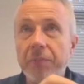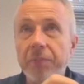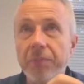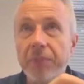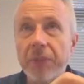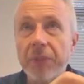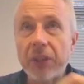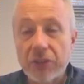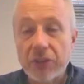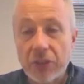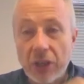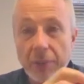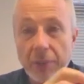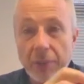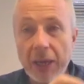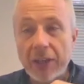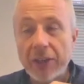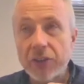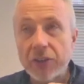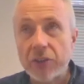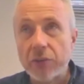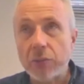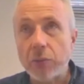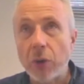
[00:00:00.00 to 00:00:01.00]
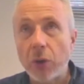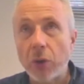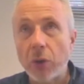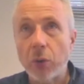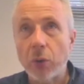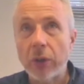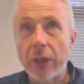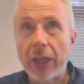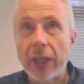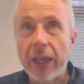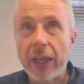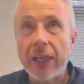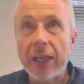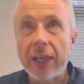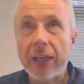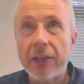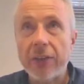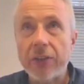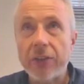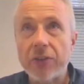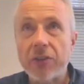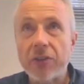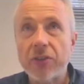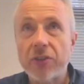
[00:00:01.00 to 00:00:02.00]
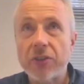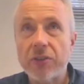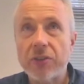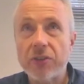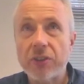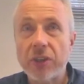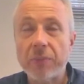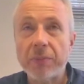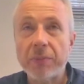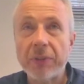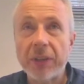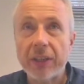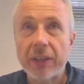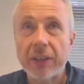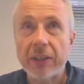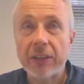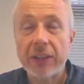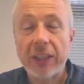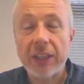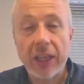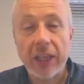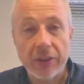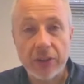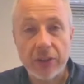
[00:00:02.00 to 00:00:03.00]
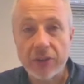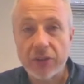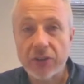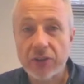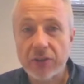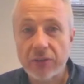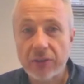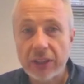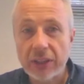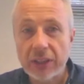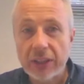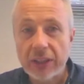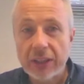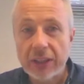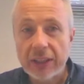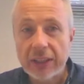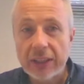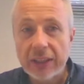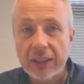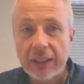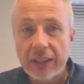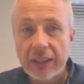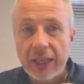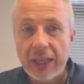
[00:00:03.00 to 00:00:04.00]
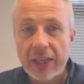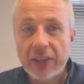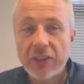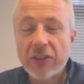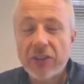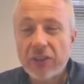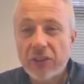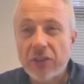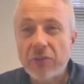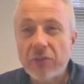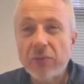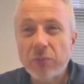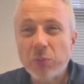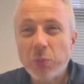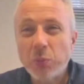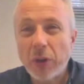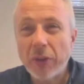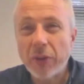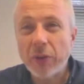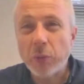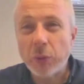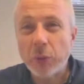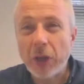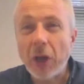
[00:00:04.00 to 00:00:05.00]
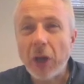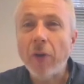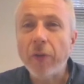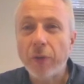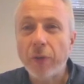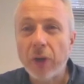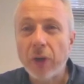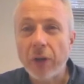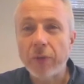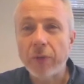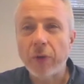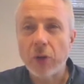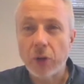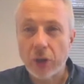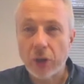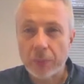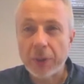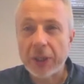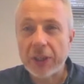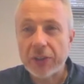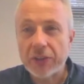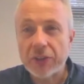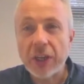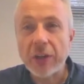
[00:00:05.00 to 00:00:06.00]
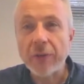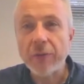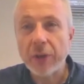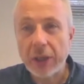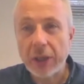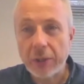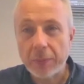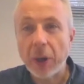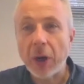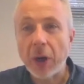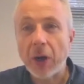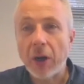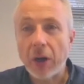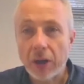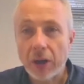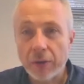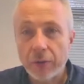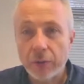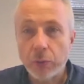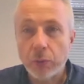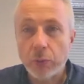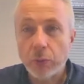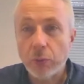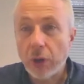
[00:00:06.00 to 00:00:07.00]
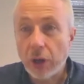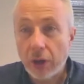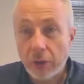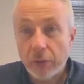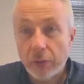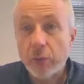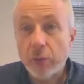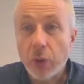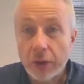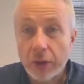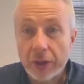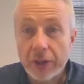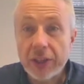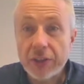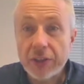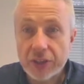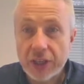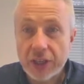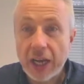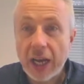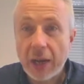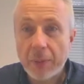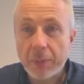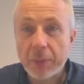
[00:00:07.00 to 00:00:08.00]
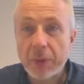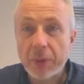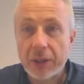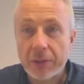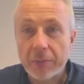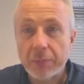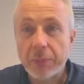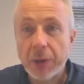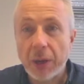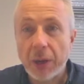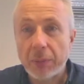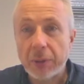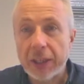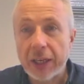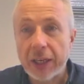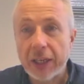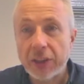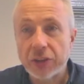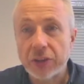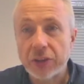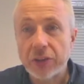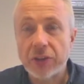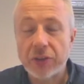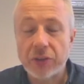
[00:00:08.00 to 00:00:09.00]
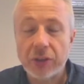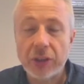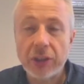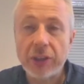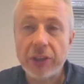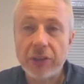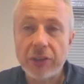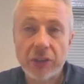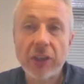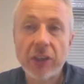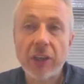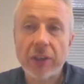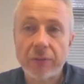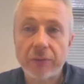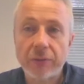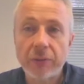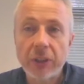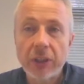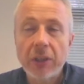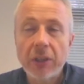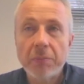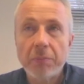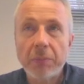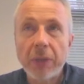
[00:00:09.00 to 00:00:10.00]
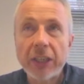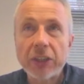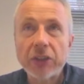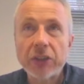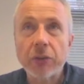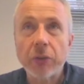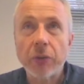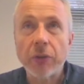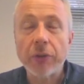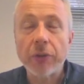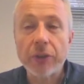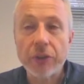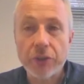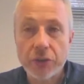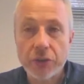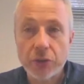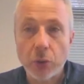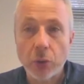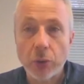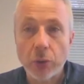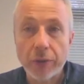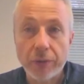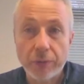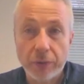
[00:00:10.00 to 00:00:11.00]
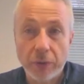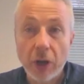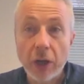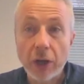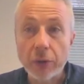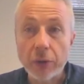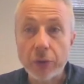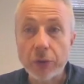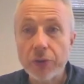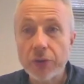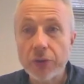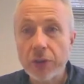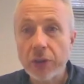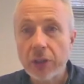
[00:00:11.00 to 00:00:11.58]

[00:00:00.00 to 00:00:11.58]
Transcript: sub editor role is something, yeah, it's one that we often overlook, but it's definitely a part of what needs to happen in publications. You need to kind of make sure that the story flows.